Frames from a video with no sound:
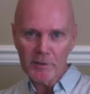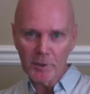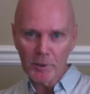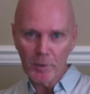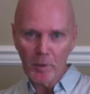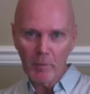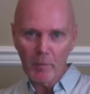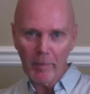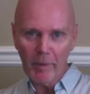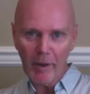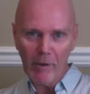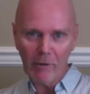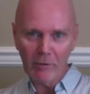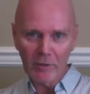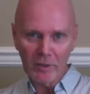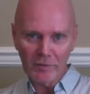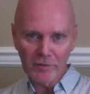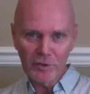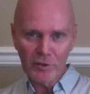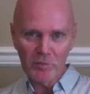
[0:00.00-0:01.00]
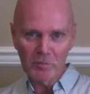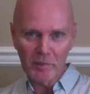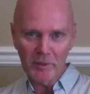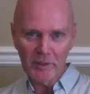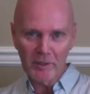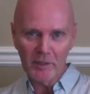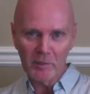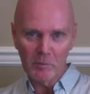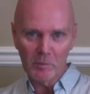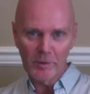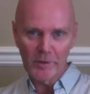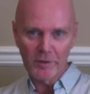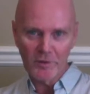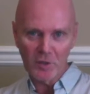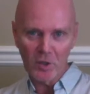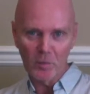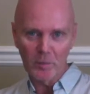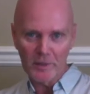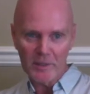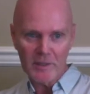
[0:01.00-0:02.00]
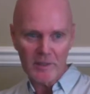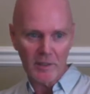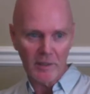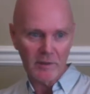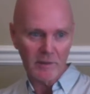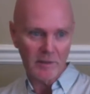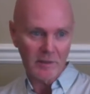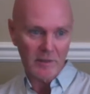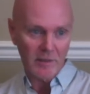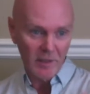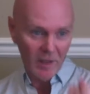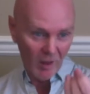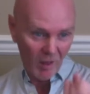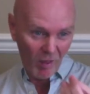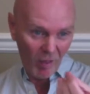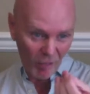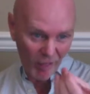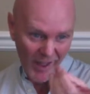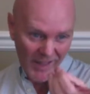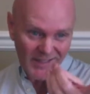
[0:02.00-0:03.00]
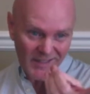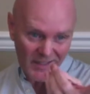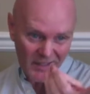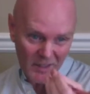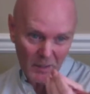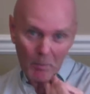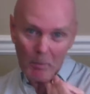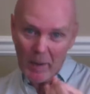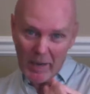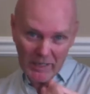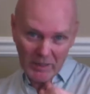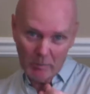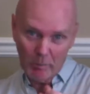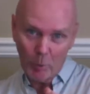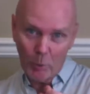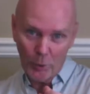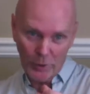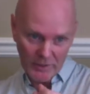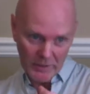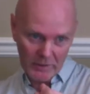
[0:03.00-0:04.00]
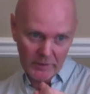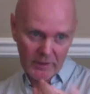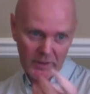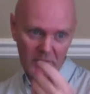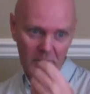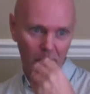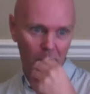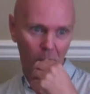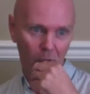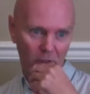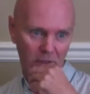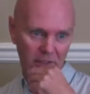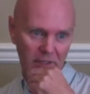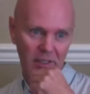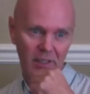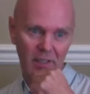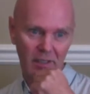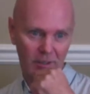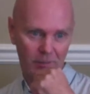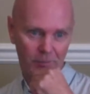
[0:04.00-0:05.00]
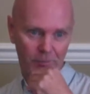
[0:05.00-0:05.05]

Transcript: A paragraph should begin with the topic sentence. That's the main point in this box here.